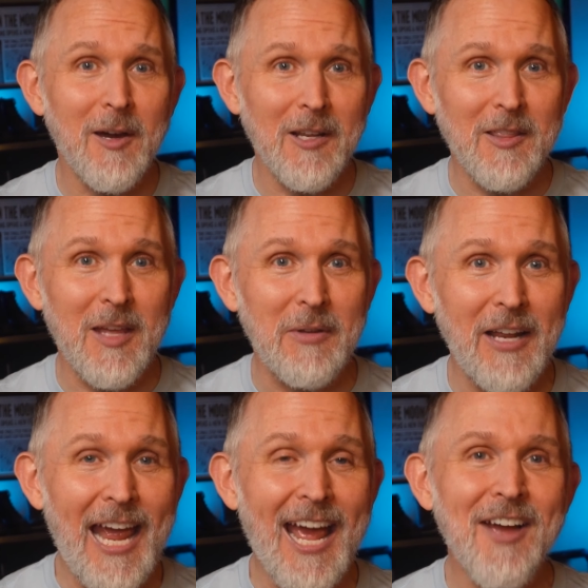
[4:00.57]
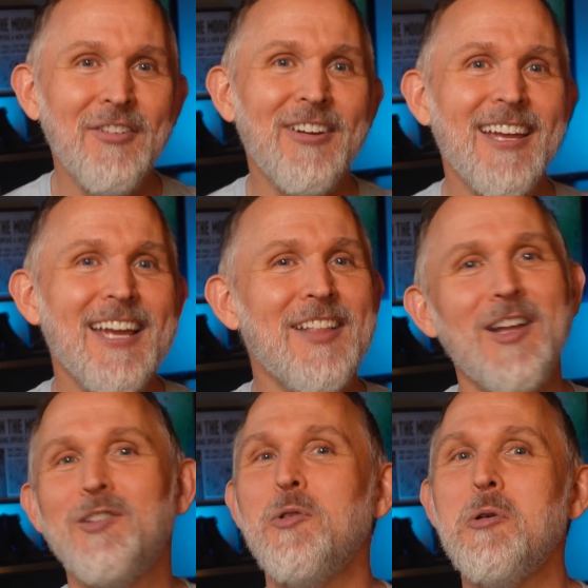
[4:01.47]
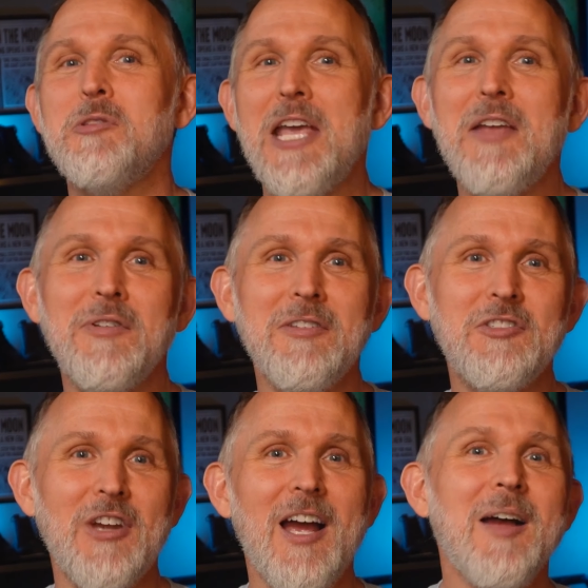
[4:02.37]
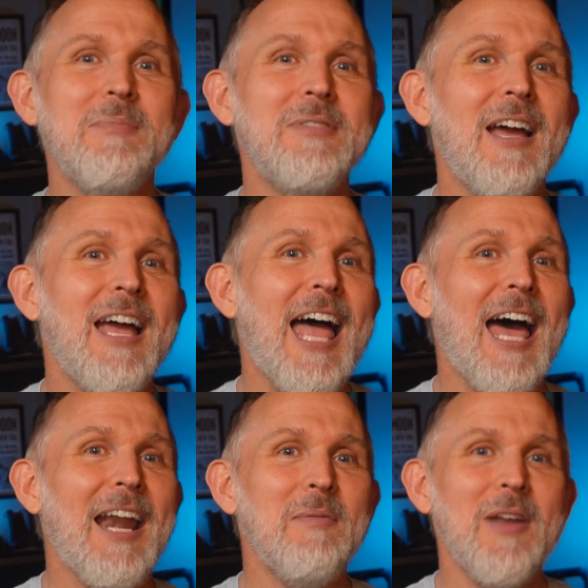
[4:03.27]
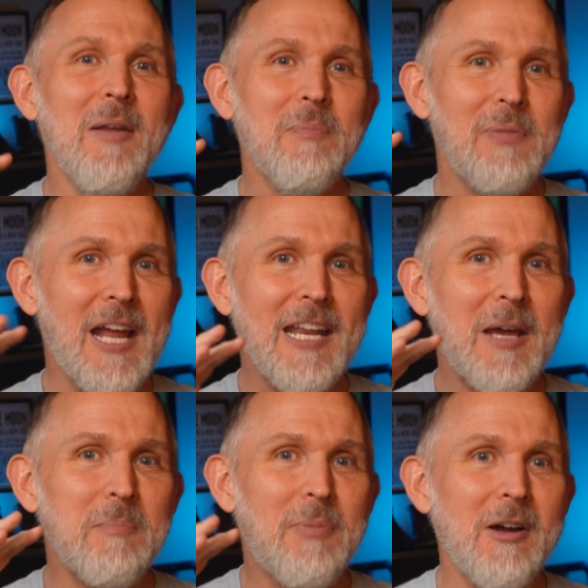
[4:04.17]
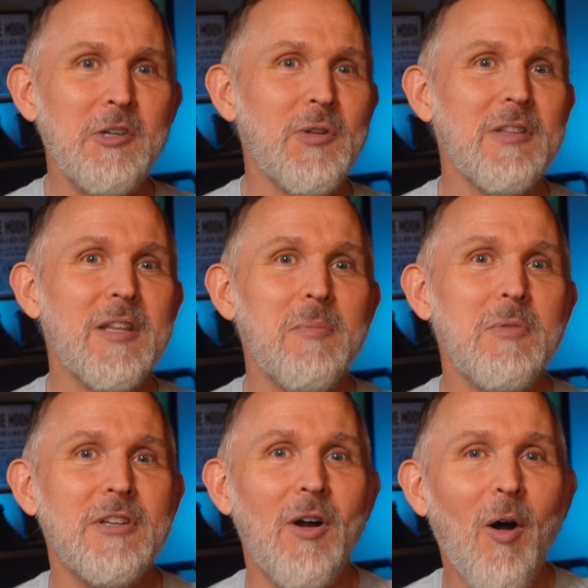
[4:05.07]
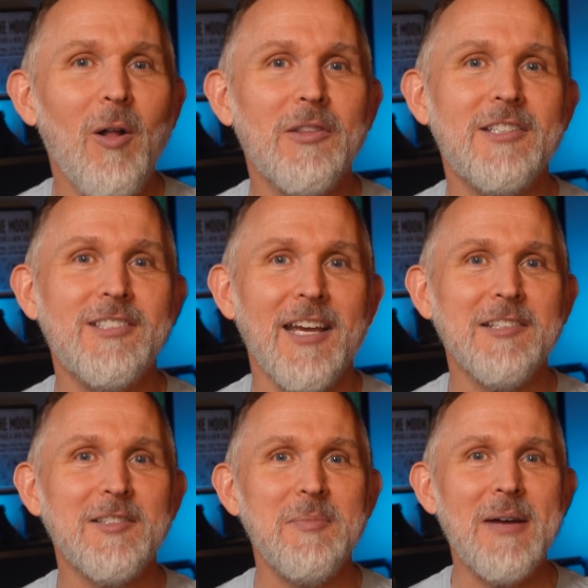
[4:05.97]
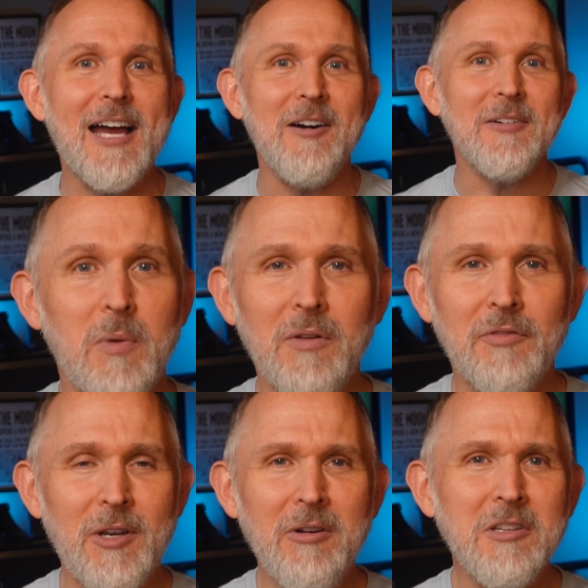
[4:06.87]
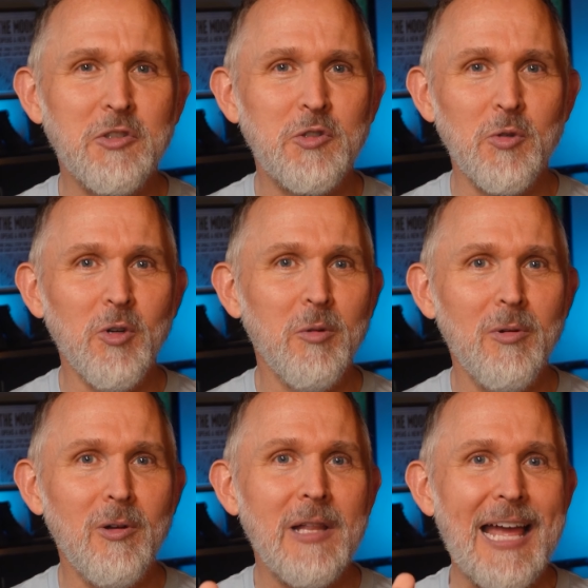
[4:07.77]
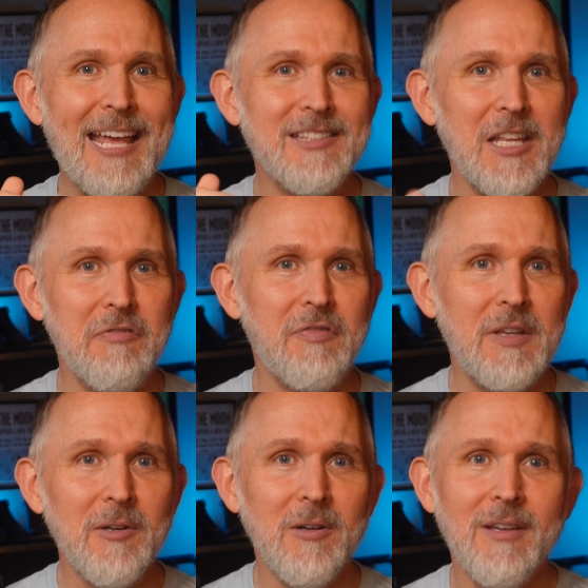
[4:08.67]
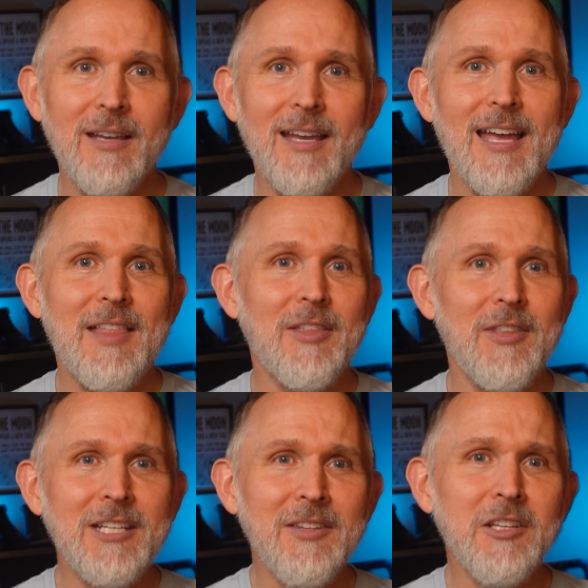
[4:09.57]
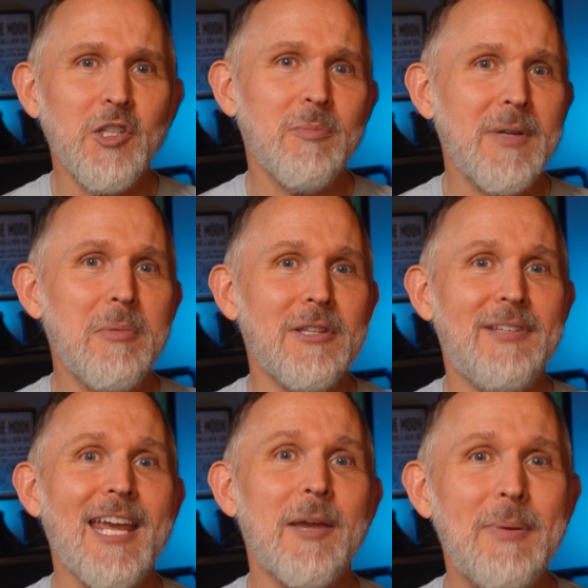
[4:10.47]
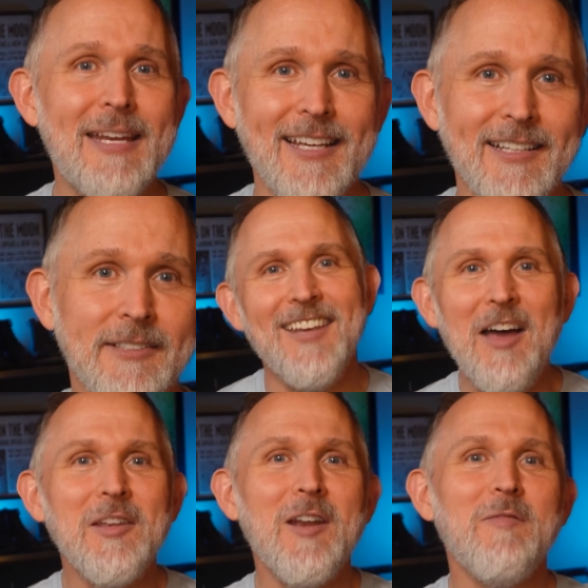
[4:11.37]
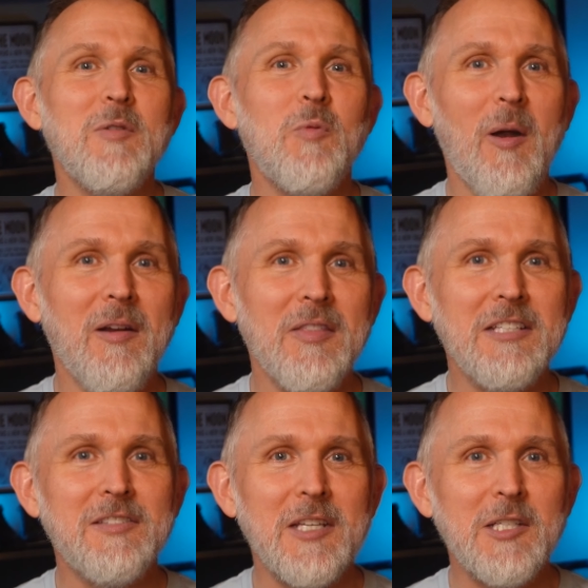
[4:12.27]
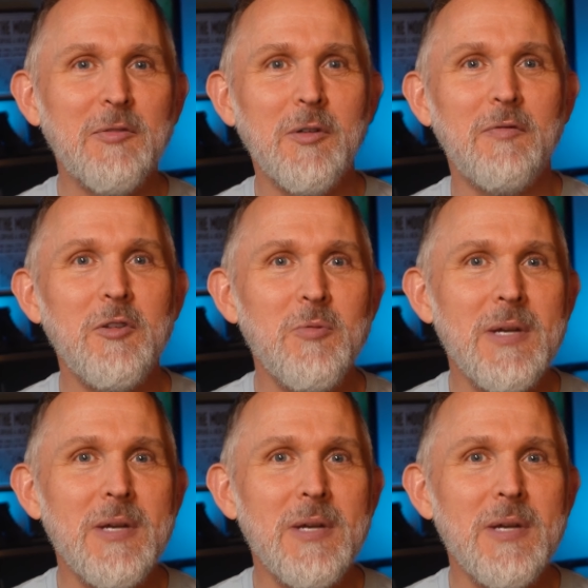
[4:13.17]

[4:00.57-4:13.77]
cutting them in half. That's Rose Anvil's job, and I'm not planning on puncturing them with an awl to test them out. But if they're as durable as they feel, then these things should be able to take a beating. Now that I've been wearing these things for a few